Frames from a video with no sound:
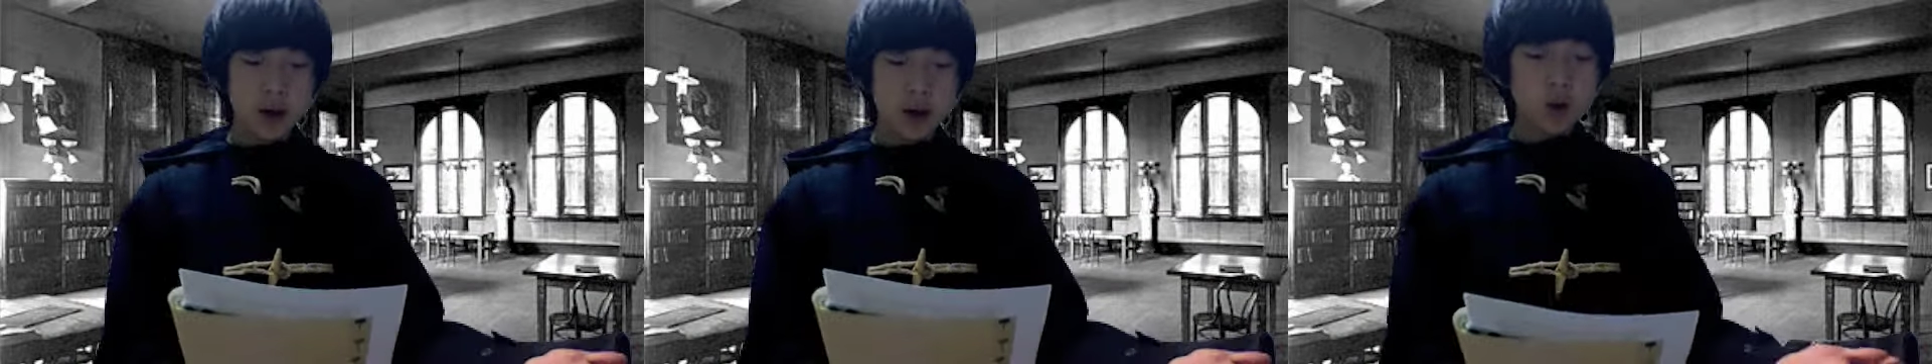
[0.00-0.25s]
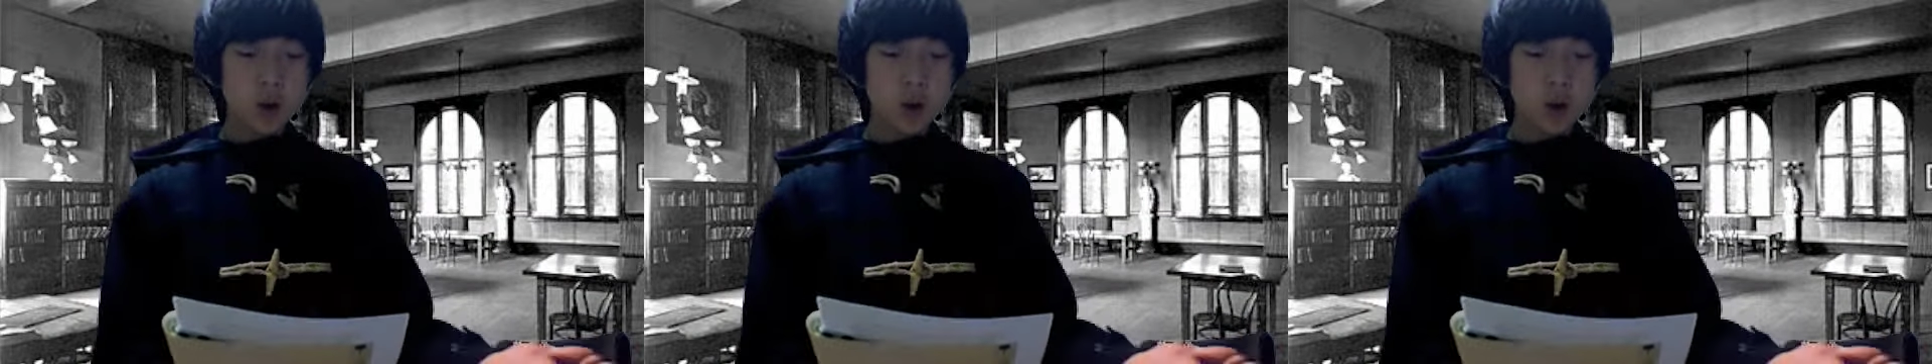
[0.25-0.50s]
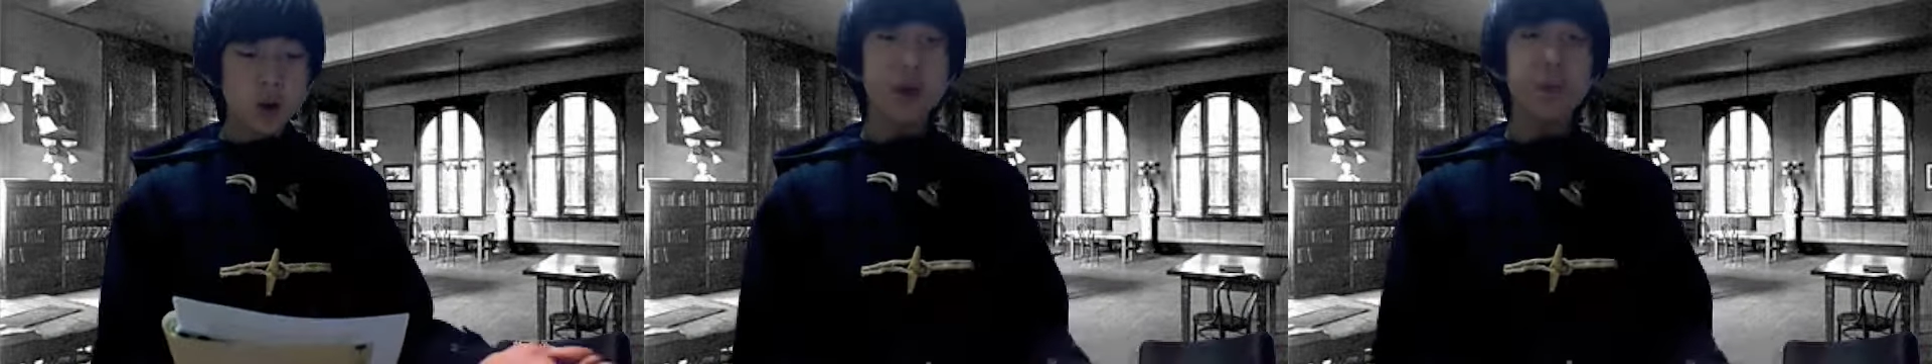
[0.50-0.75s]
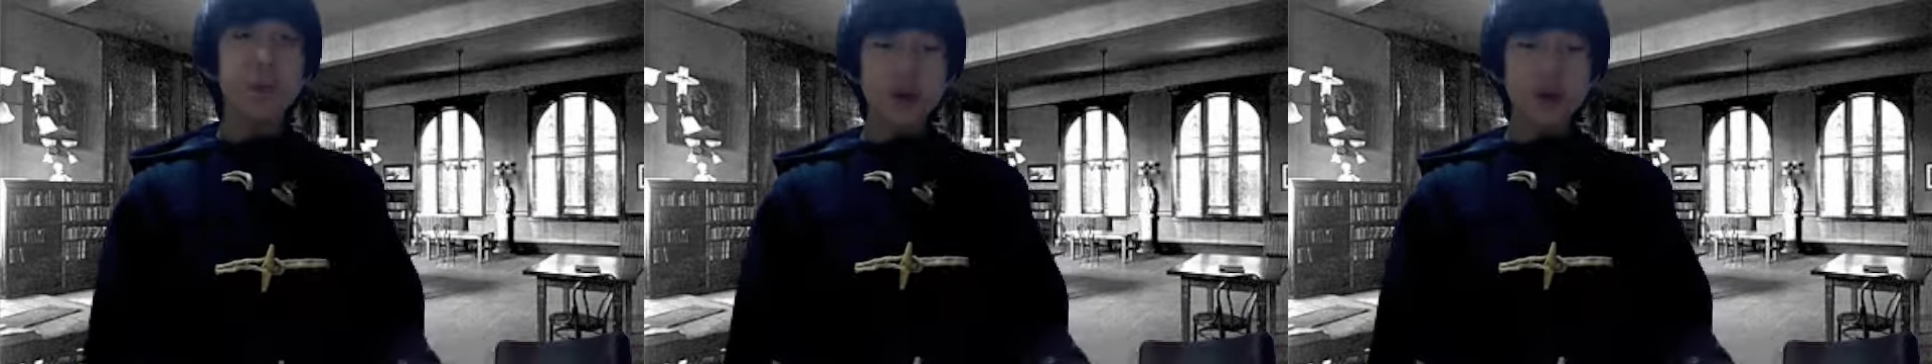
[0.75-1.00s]
who showed the
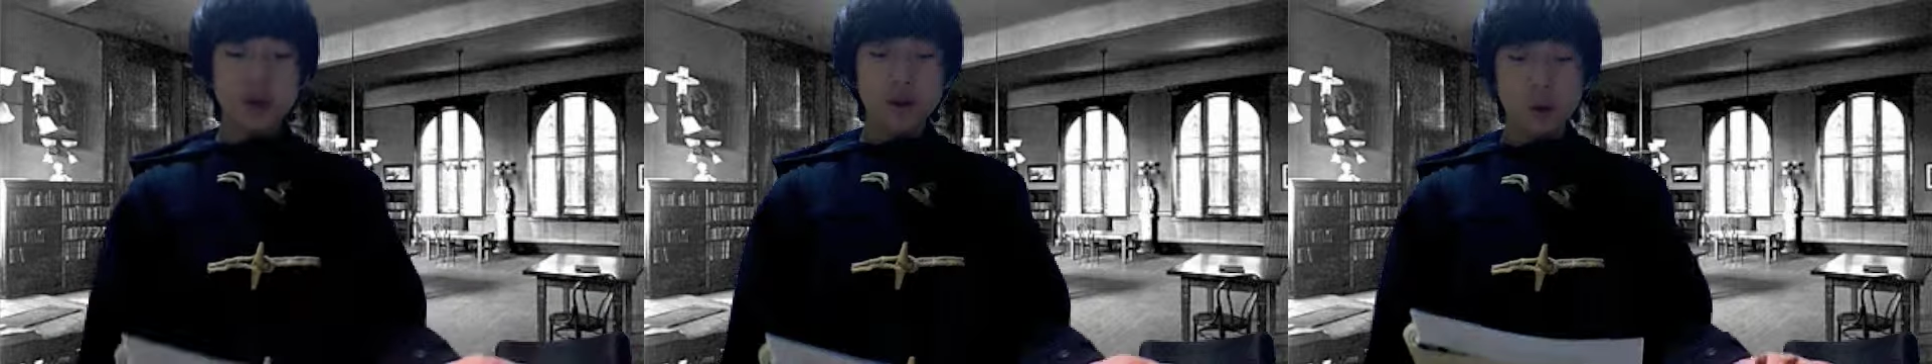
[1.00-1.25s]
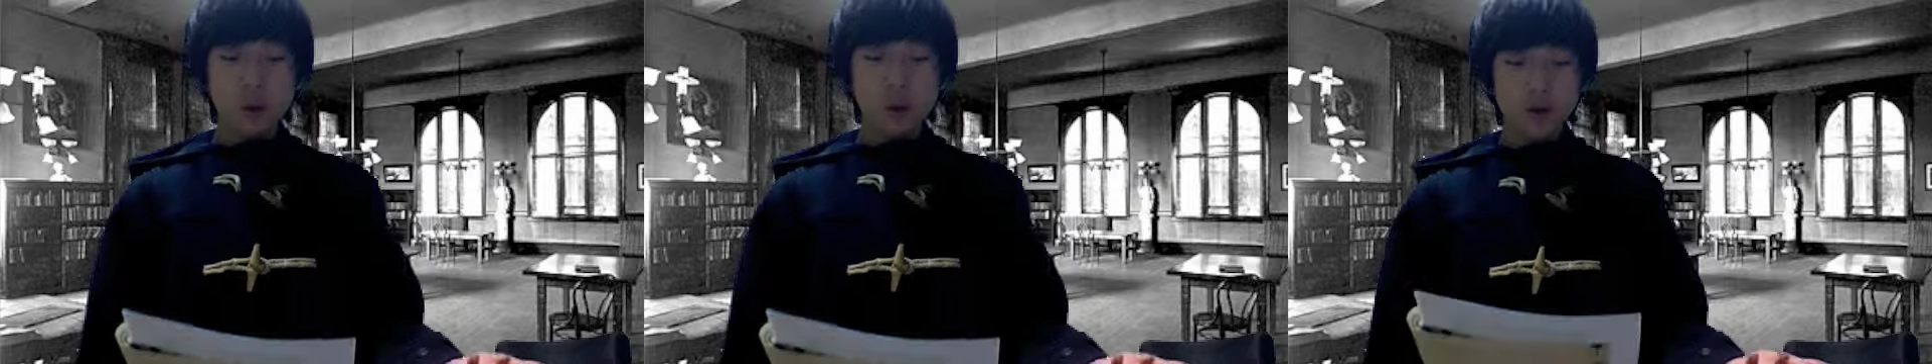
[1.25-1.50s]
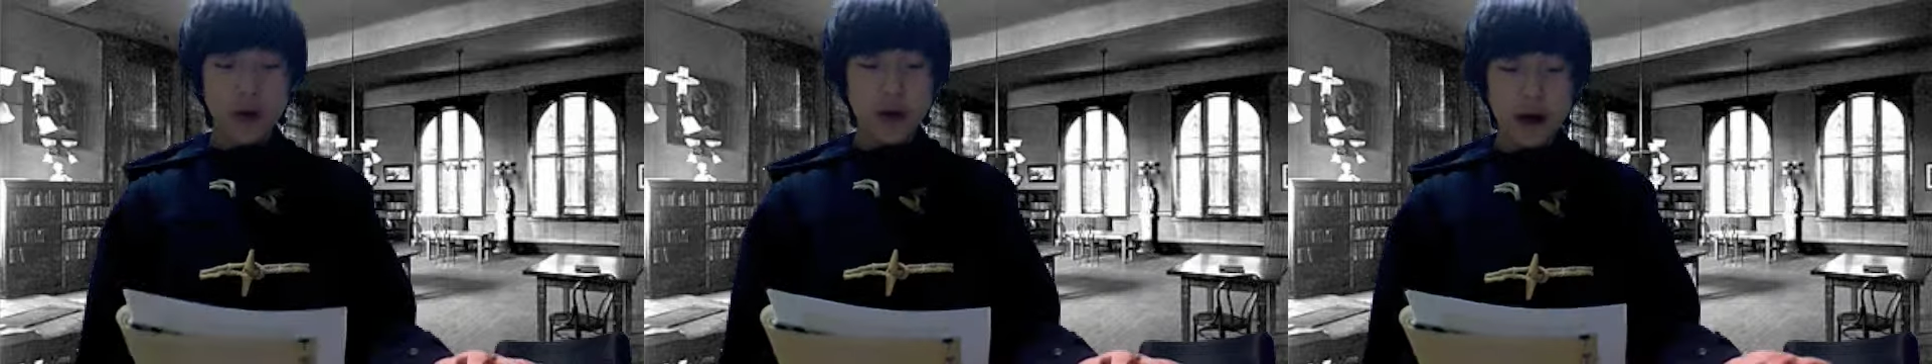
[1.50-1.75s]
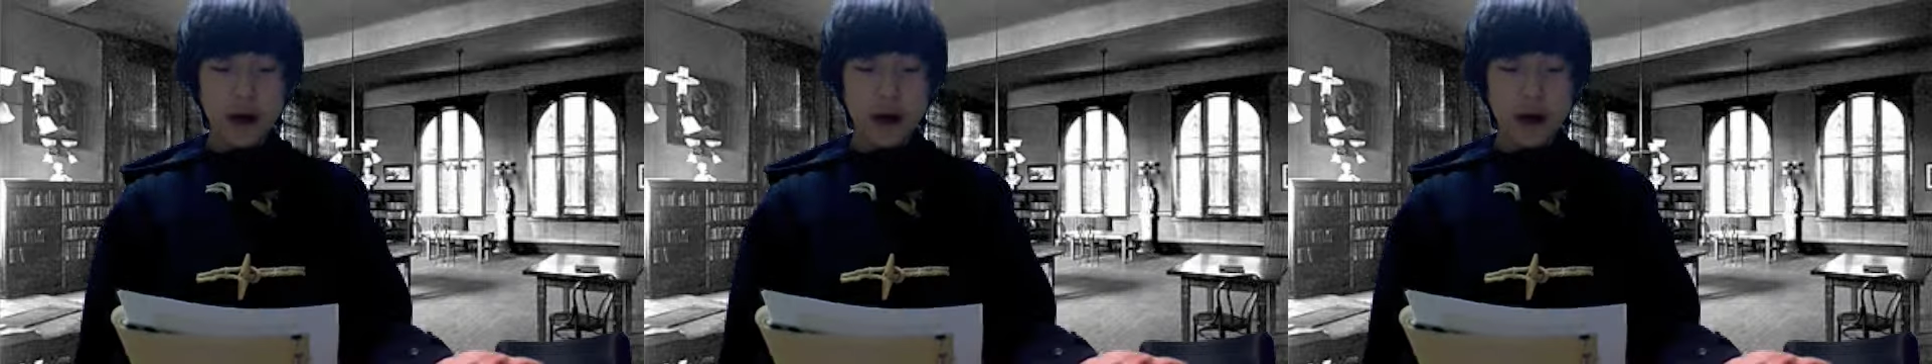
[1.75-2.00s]
people in the world
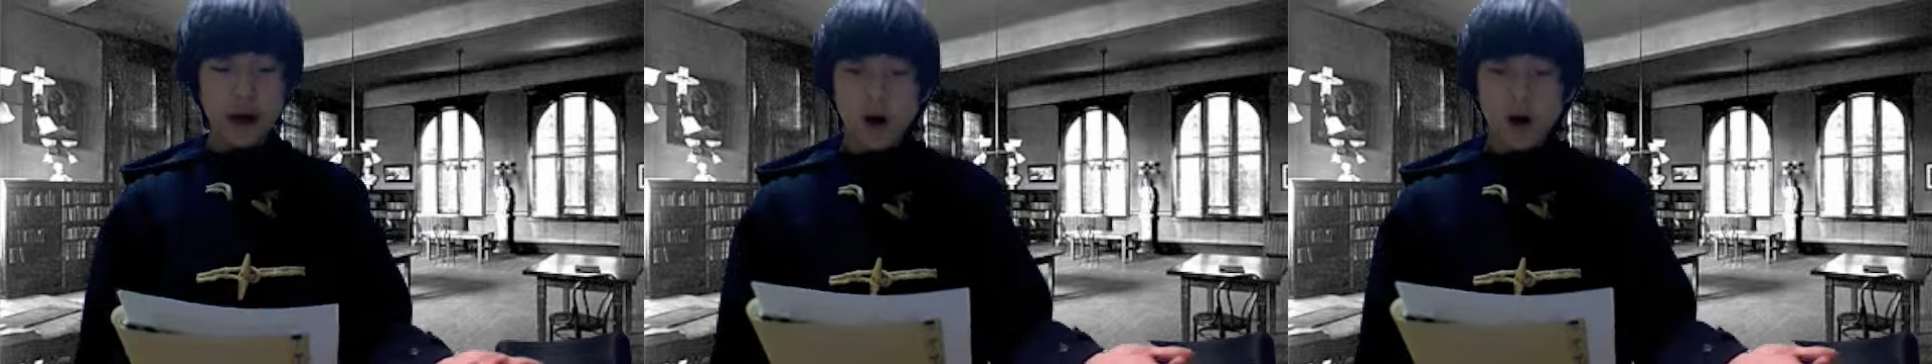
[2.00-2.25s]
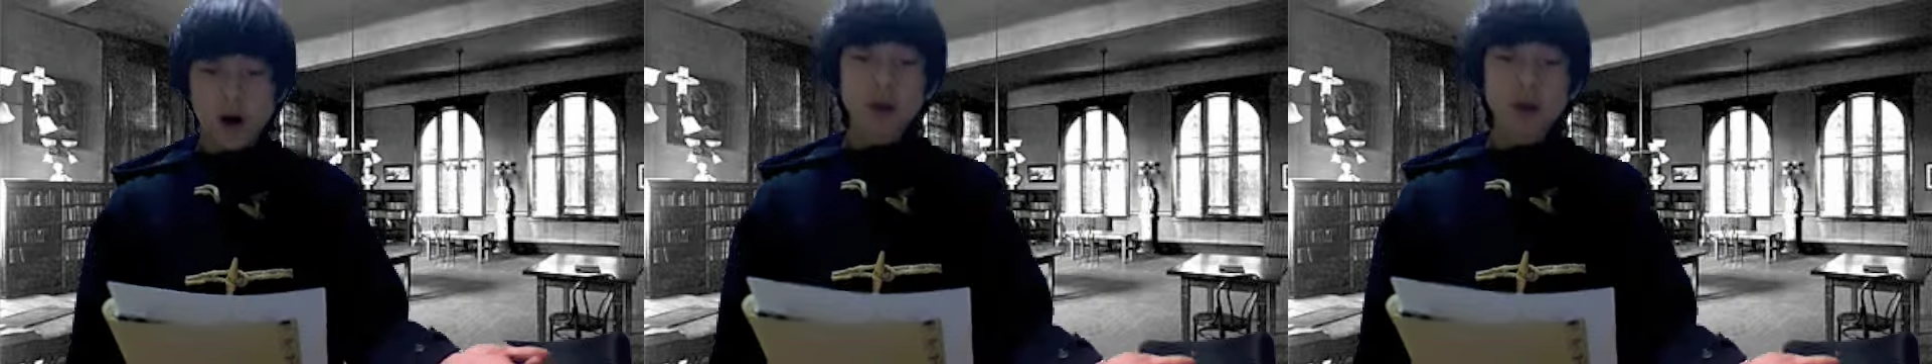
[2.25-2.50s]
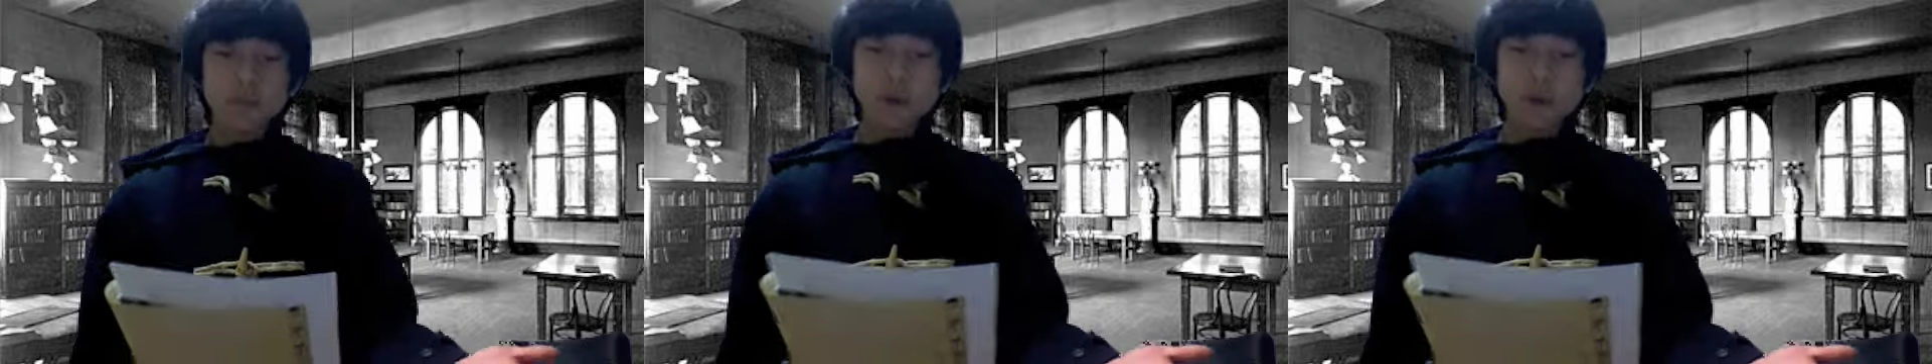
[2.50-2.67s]
that all